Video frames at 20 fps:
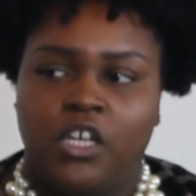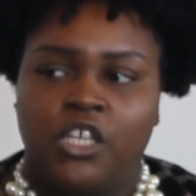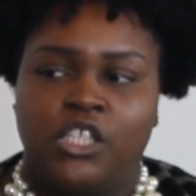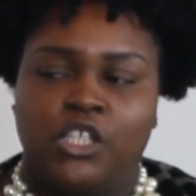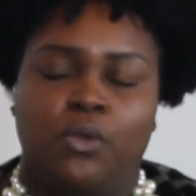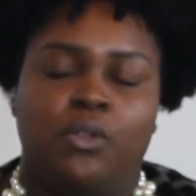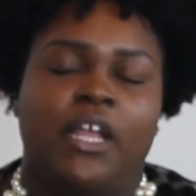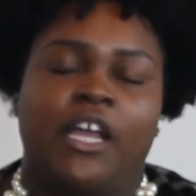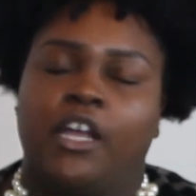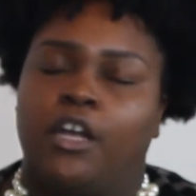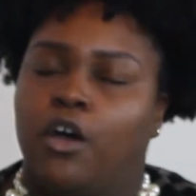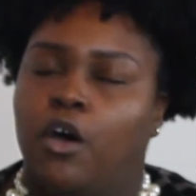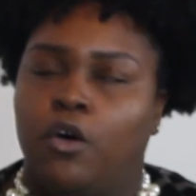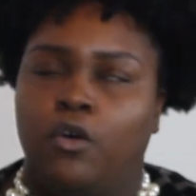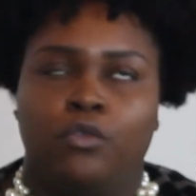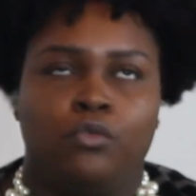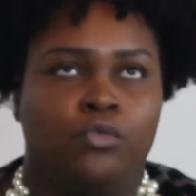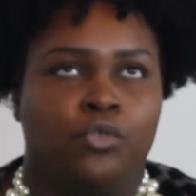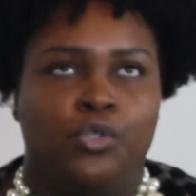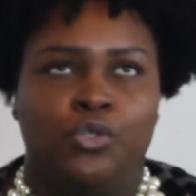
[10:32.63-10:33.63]
So like a
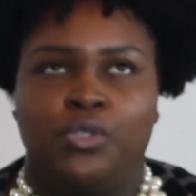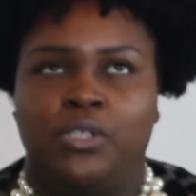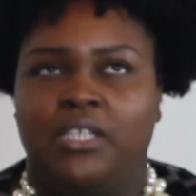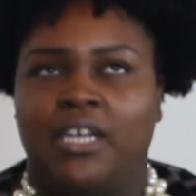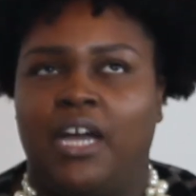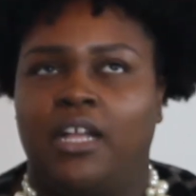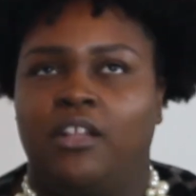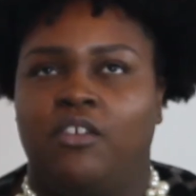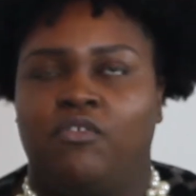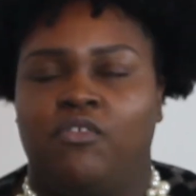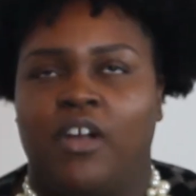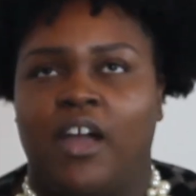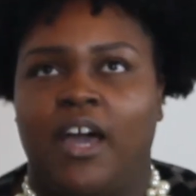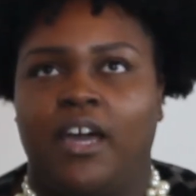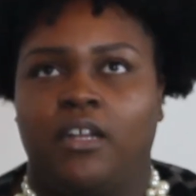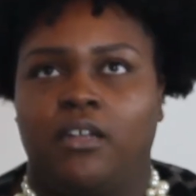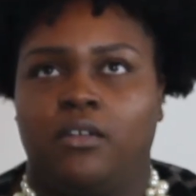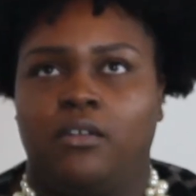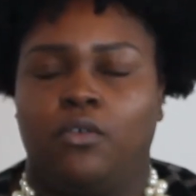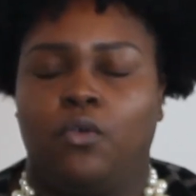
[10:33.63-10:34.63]
whole new style of
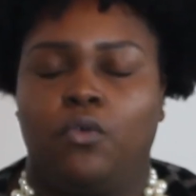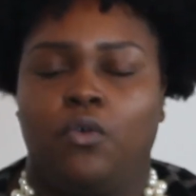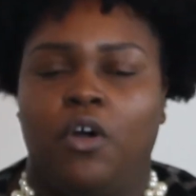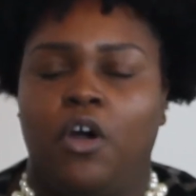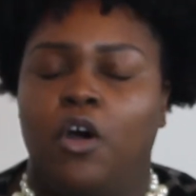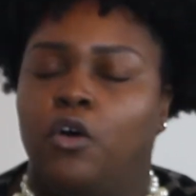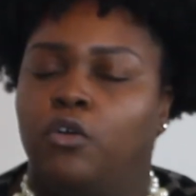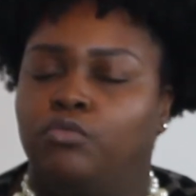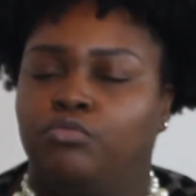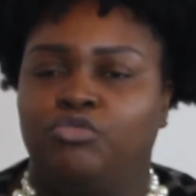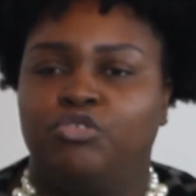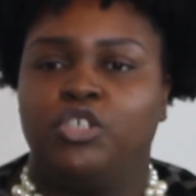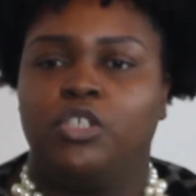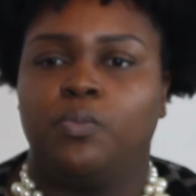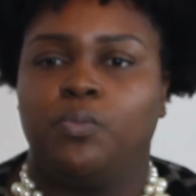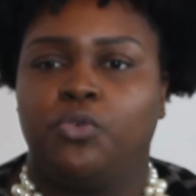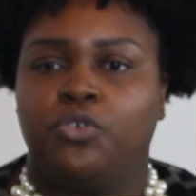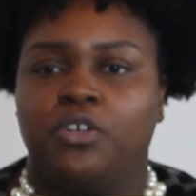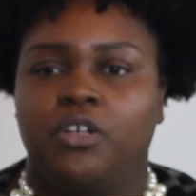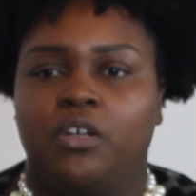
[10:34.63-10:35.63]
riding or a whole new
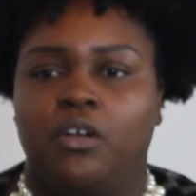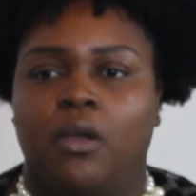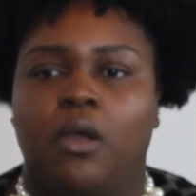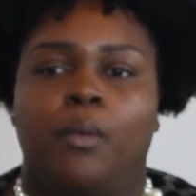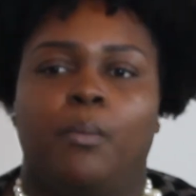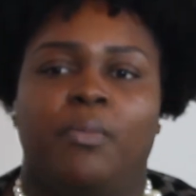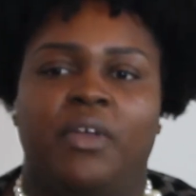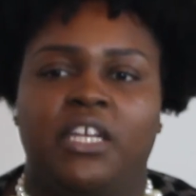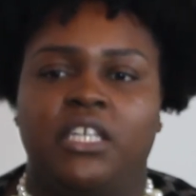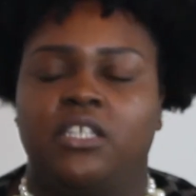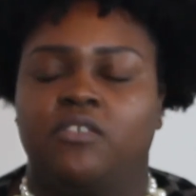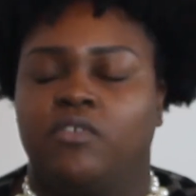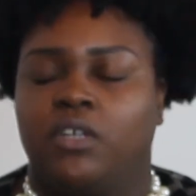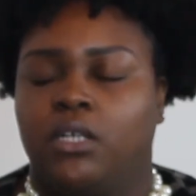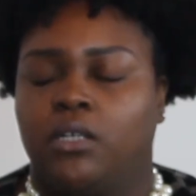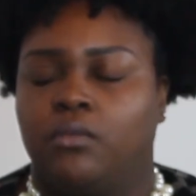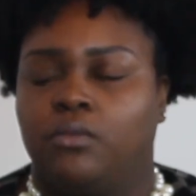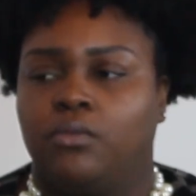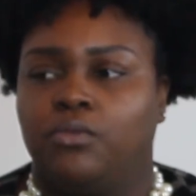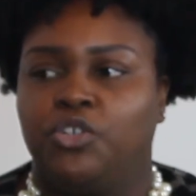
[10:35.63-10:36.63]
sport based
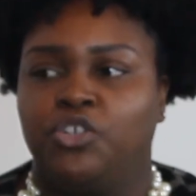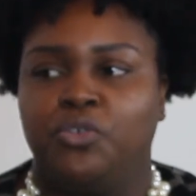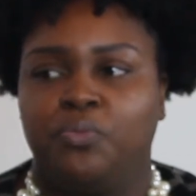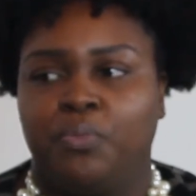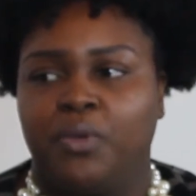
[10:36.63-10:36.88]
around dirt